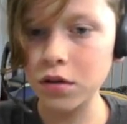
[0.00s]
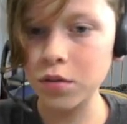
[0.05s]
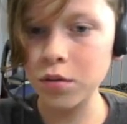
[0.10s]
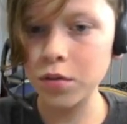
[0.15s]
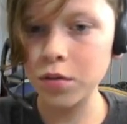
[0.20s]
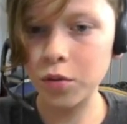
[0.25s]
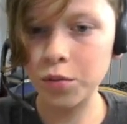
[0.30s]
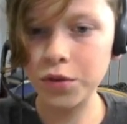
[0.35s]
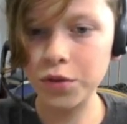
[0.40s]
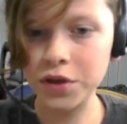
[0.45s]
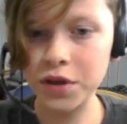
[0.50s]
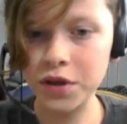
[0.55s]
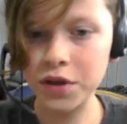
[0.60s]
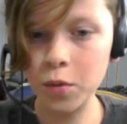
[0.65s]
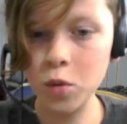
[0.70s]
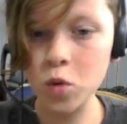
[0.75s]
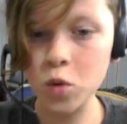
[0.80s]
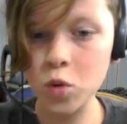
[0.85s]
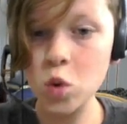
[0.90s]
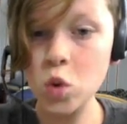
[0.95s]
Oh, please don't.
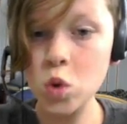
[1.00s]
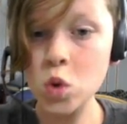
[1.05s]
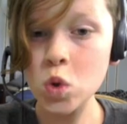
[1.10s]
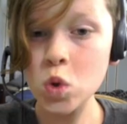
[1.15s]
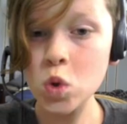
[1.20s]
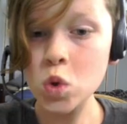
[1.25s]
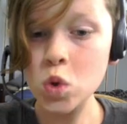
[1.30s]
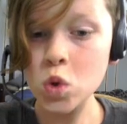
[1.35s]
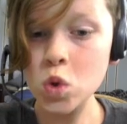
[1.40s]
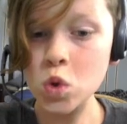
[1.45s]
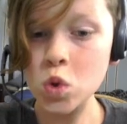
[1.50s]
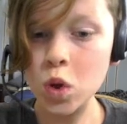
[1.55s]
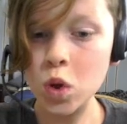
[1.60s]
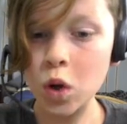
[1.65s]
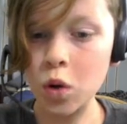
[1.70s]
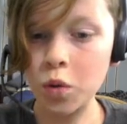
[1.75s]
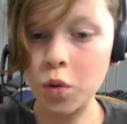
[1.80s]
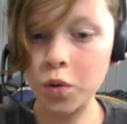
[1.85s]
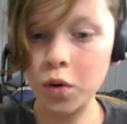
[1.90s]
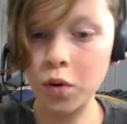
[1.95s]

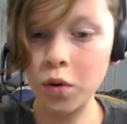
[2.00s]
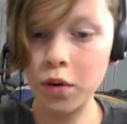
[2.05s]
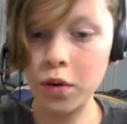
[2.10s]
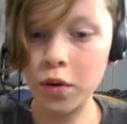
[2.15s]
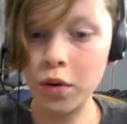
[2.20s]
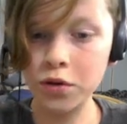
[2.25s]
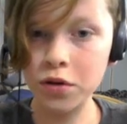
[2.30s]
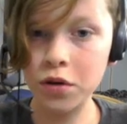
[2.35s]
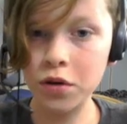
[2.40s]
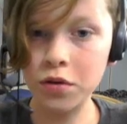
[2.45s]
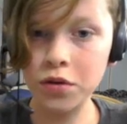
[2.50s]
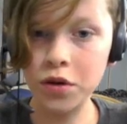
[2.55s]
Oh, no, that was close.